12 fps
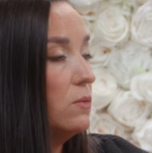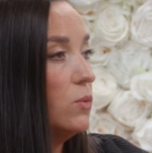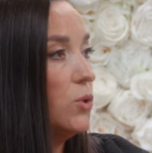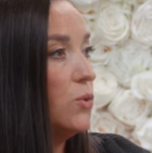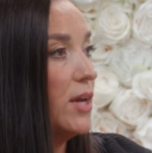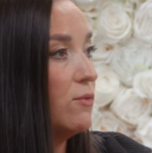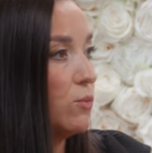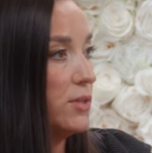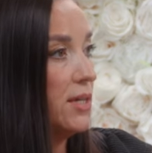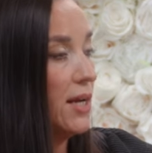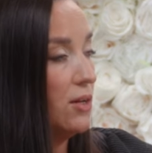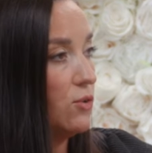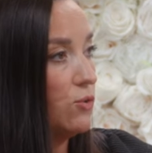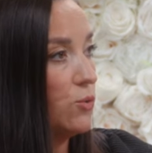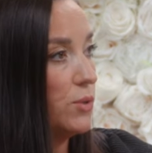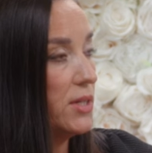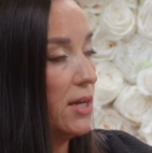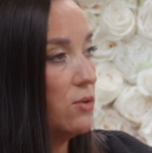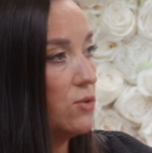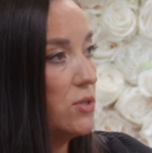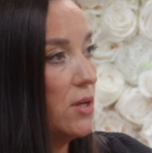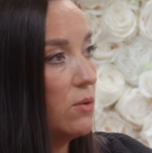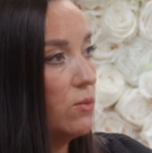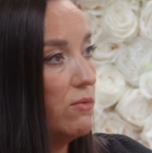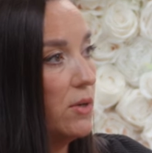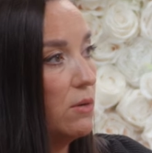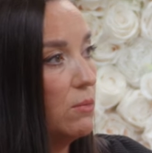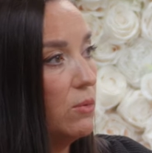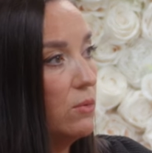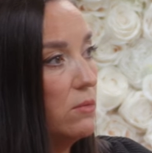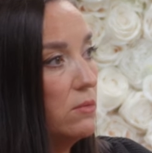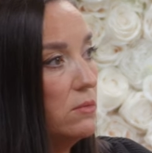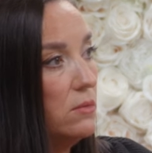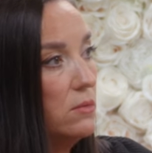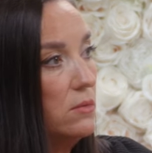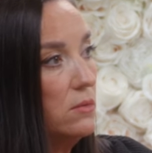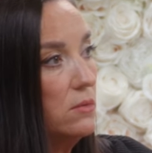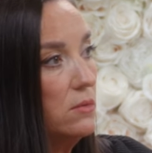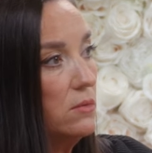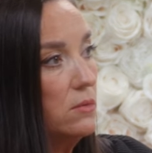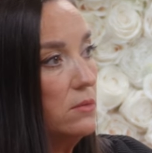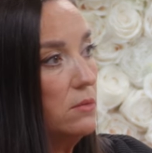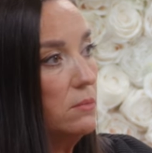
well, you gave a retainer and the retainer is non refundable. Okay.